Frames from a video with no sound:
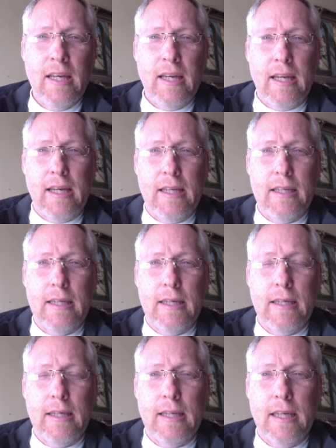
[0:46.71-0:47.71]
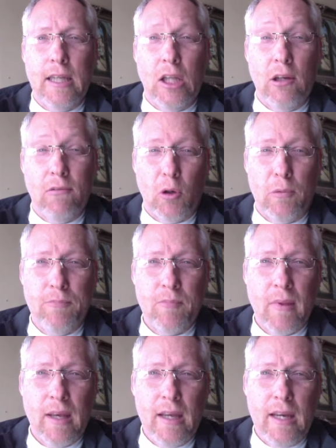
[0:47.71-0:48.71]
in the liver.
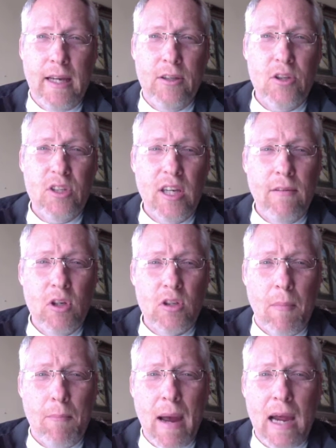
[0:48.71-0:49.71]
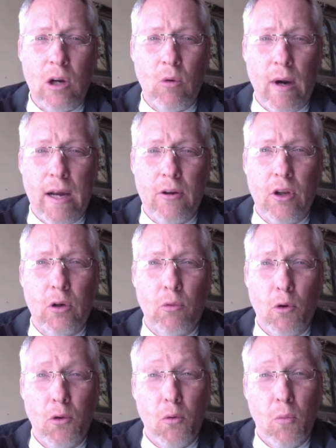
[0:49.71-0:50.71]
And just to give you some background,
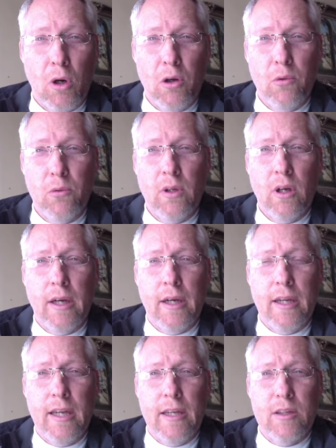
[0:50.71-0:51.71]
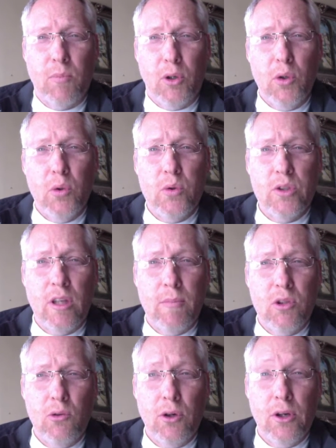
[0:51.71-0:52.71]
growth hormone is produced in the
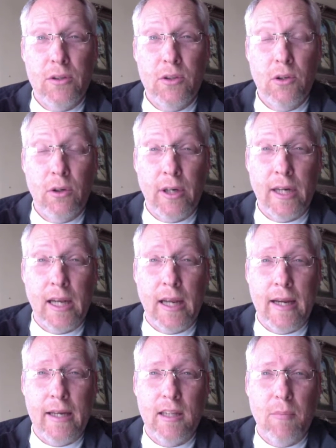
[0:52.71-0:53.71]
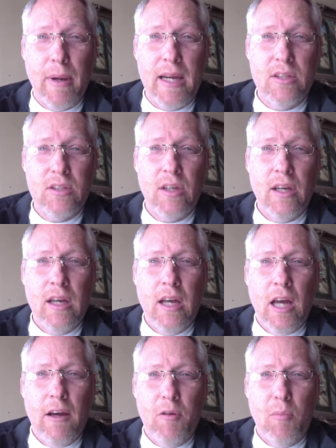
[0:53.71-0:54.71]
pituitary gland at the base
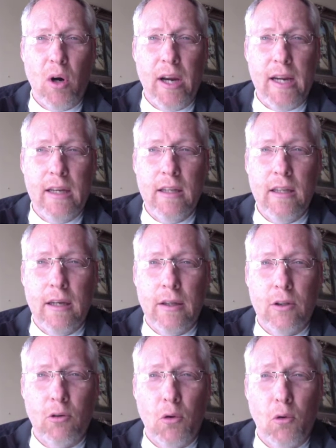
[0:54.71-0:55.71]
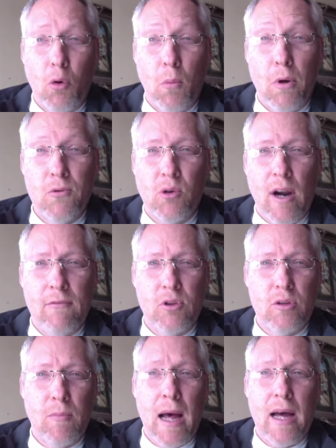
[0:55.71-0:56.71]
of the brain. The growth hormone
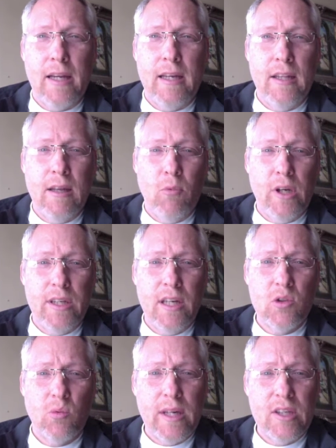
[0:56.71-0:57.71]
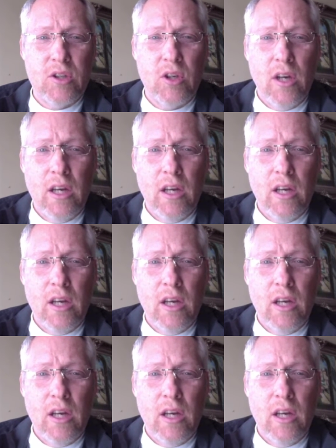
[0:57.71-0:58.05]
travels the body, and then when it does reach